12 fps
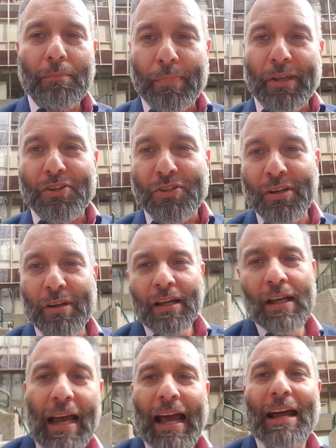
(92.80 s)
PSG
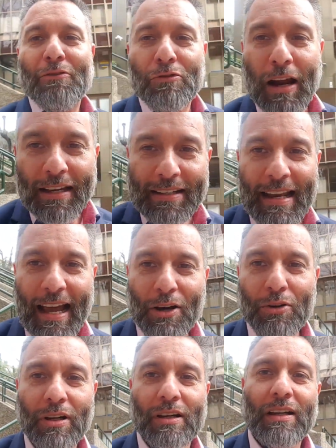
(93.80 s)
right
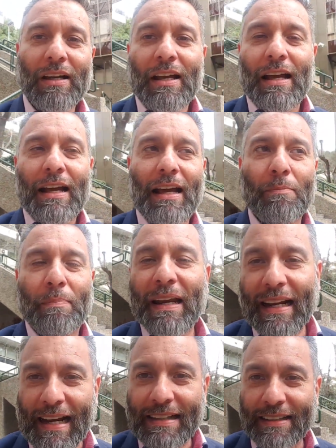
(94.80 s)
now
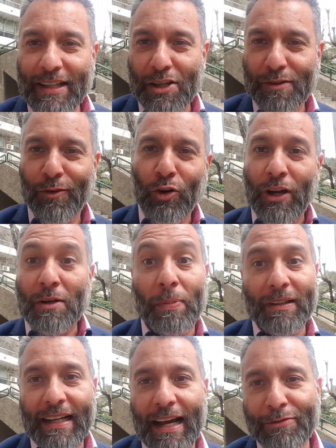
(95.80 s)
better candidates for it,
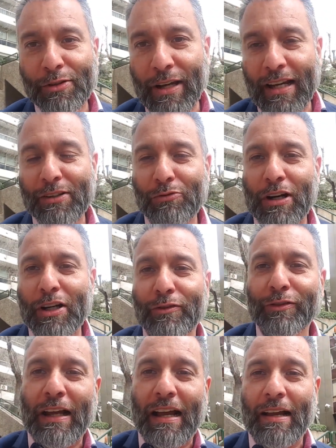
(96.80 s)
but they have to get rid
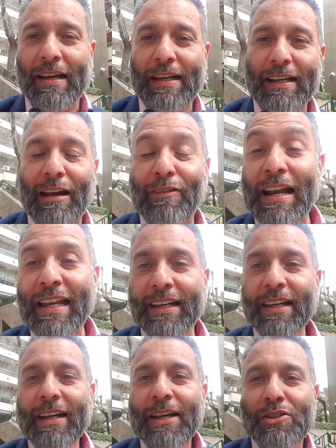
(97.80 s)
of Cavani.
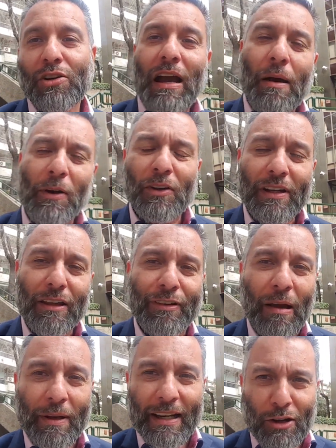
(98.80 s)
So how about if
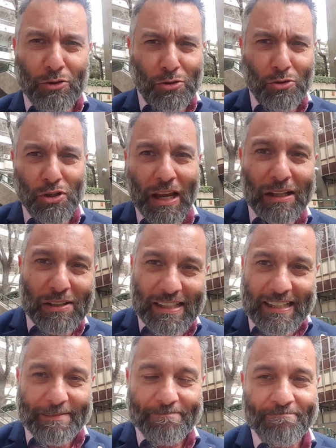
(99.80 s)
Cavani goes to
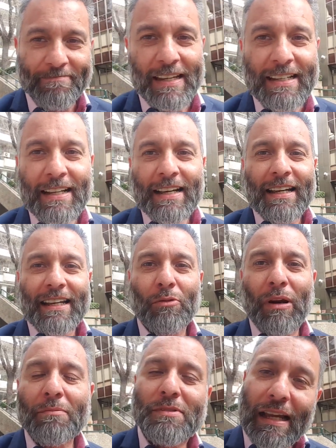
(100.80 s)
Chelsea? Now,
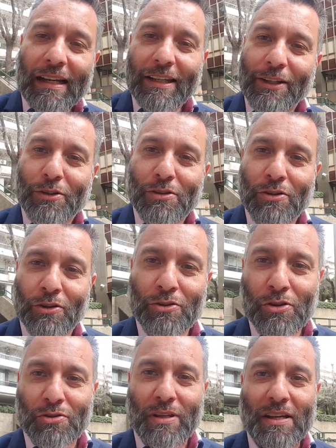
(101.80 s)
what I'm telling you is not
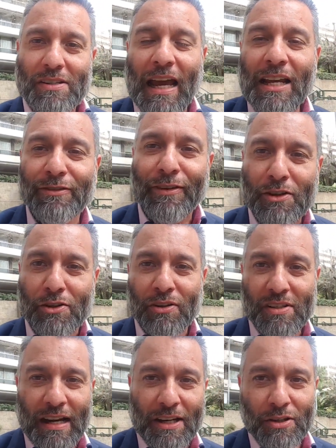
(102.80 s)
just science
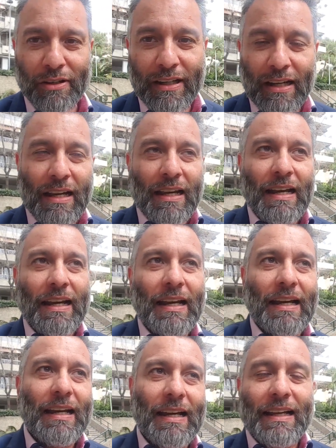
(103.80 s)
fiction; it's actually
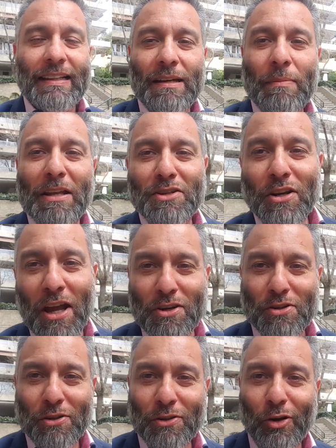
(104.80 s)
the
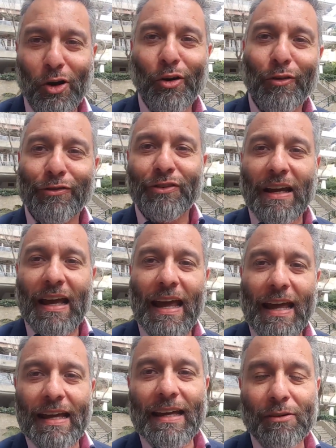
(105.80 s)
imagination of
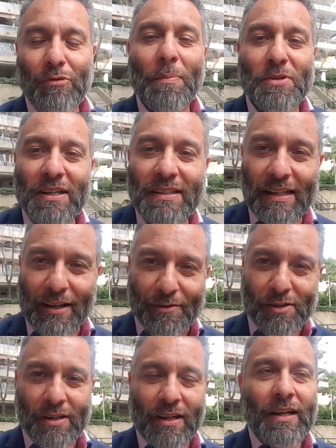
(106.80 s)
uh,
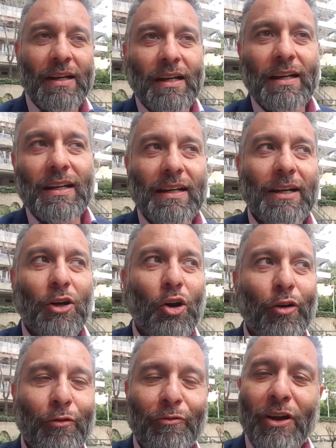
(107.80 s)
representatives uh,
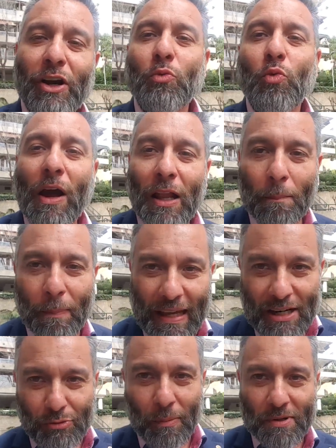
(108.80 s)
or very well
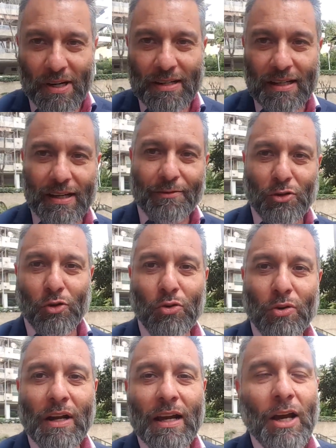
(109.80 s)
placed representatives
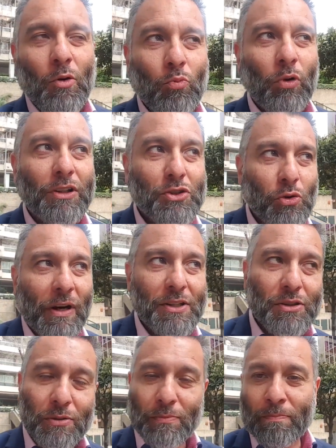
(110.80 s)
who will try
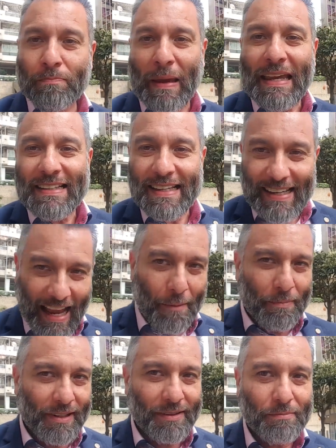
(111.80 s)
to make this
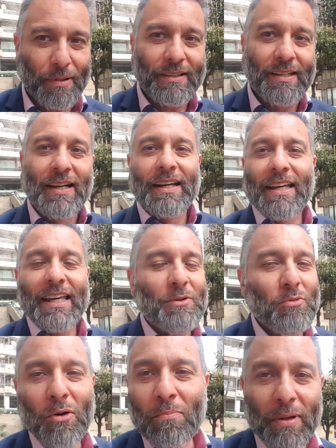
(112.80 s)
happen. But
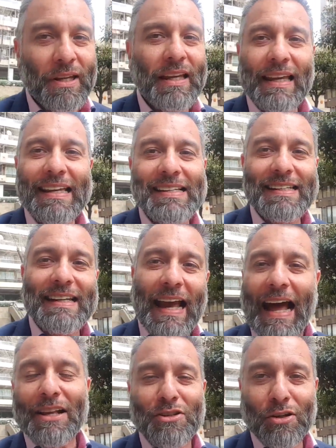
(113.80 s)
it won't be easy
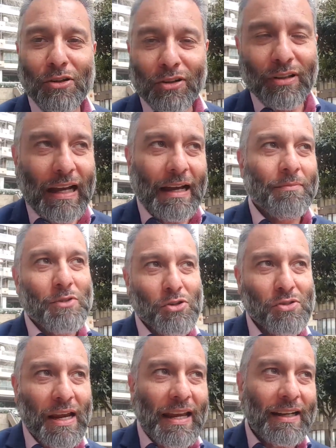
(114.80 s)
at all. I'm
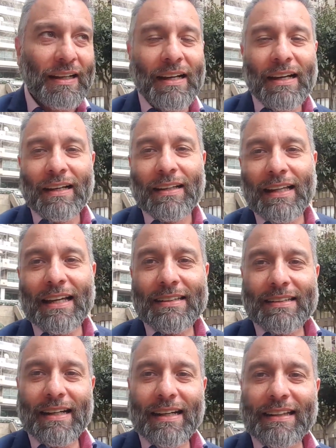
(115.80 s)
just saying
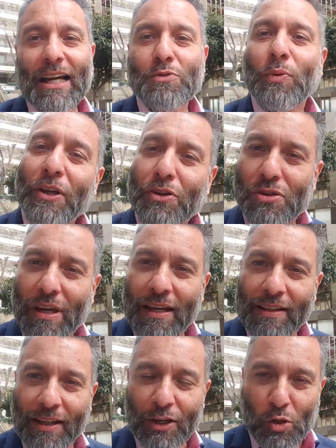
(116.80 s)
that uh, that's what you're
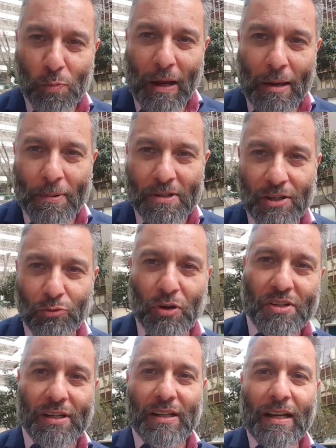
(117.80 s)
seeing in the newspapers in
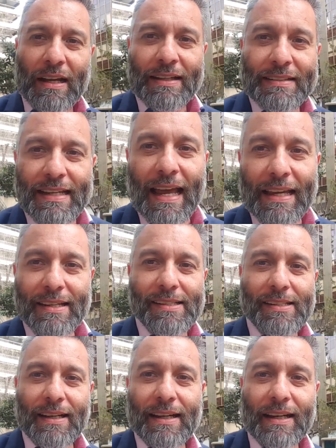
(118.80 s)
recent
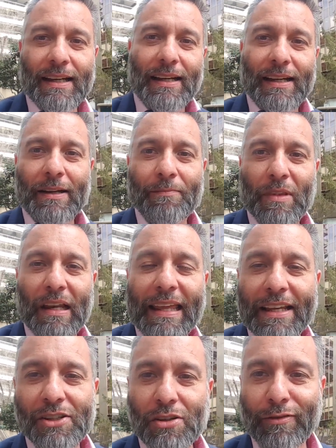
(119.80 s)
days uh,
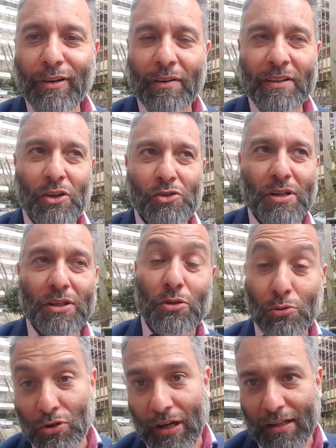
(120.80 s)
links of Lewandowski
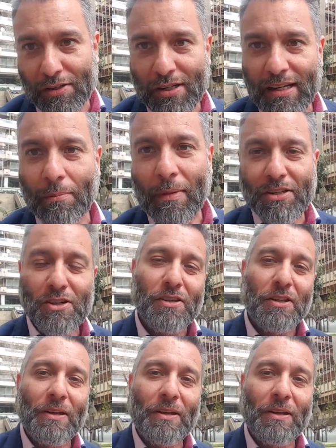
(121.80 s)
to Chelsea and Manchester